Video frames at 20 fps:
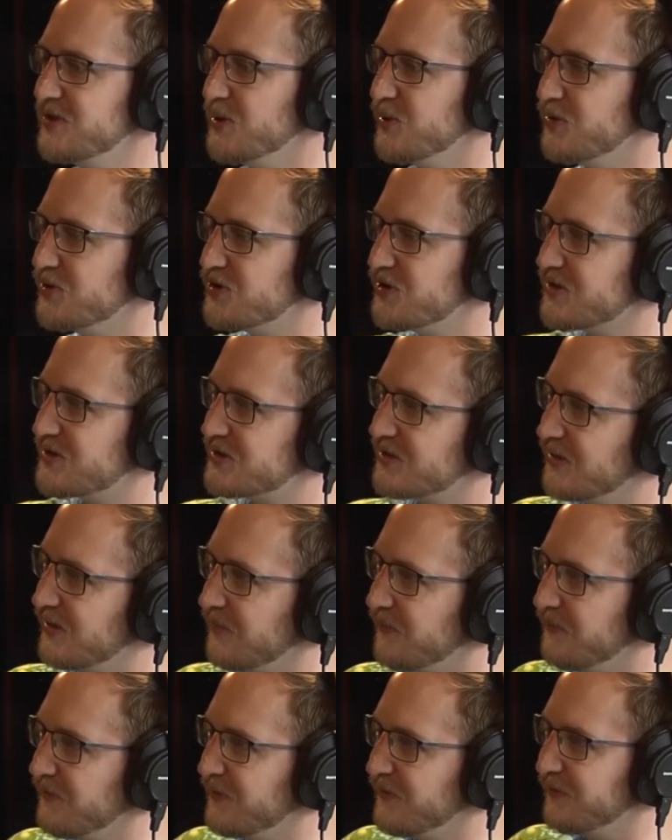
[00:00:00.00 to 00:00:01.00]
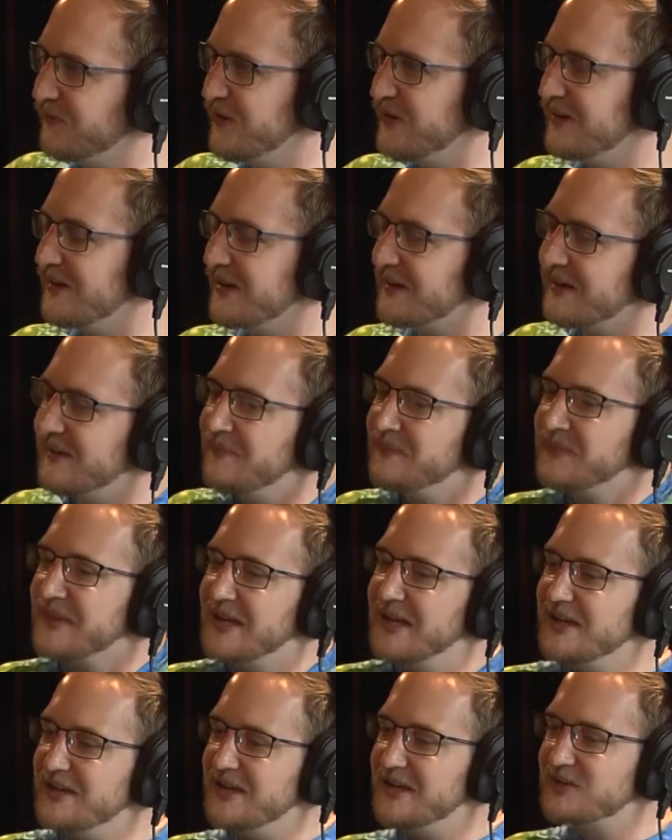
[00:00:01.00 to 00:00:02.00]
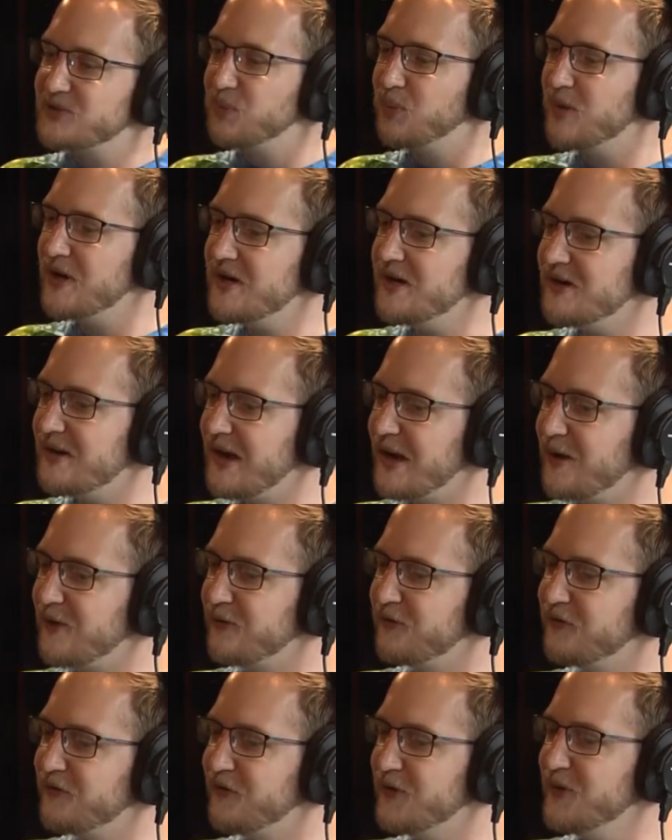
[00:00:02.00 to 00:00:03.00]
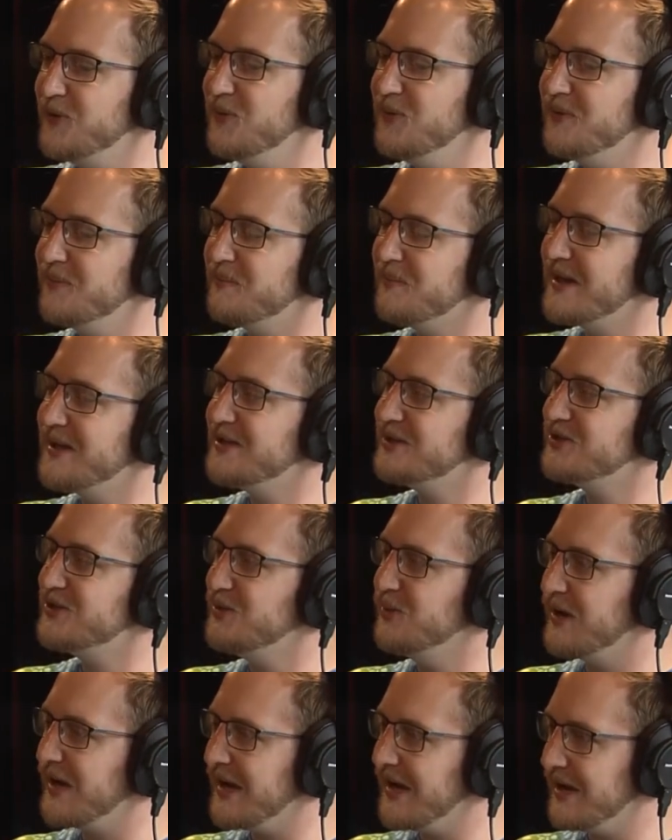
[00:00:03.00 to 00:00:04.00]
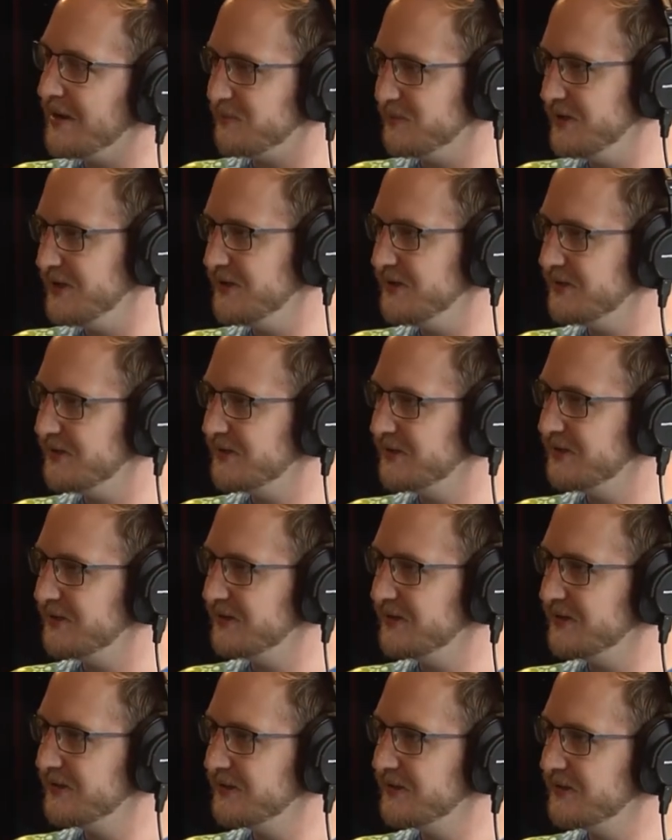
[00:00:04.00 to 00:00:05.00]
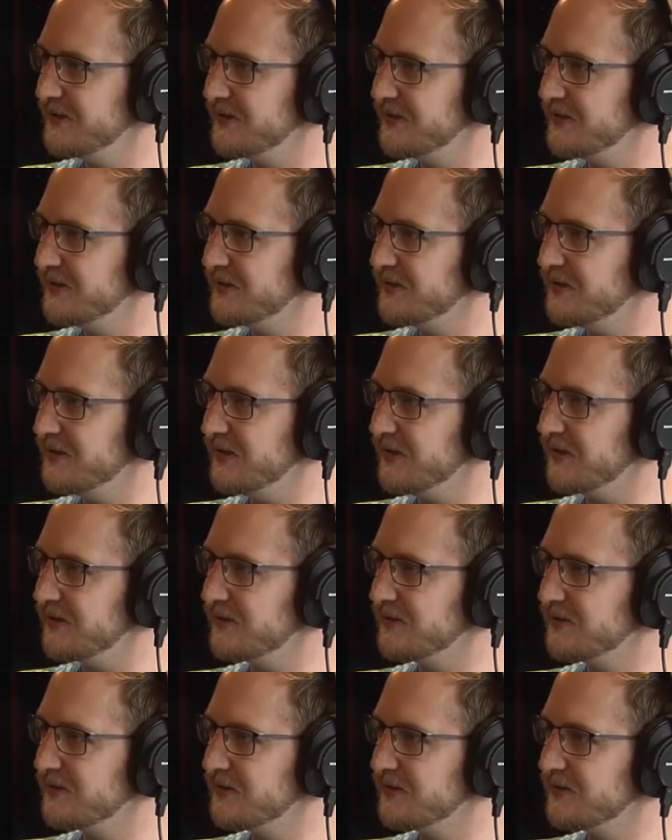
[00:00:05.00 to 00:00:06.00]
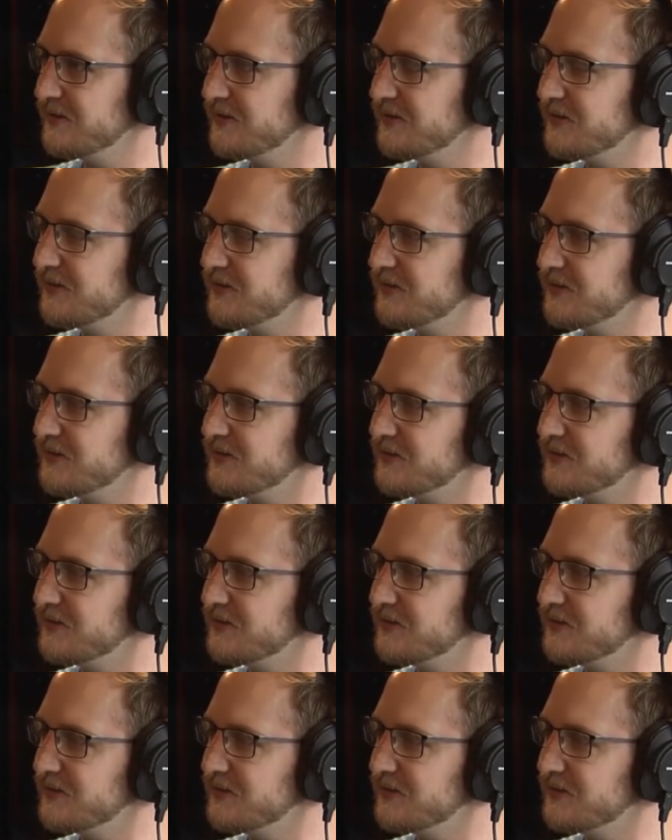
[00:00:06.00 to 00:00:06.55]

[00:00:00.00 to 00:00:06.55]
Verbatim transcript: you and just the feel like it's weird how food makes you happy. It's unbelievable. And yeah. To, the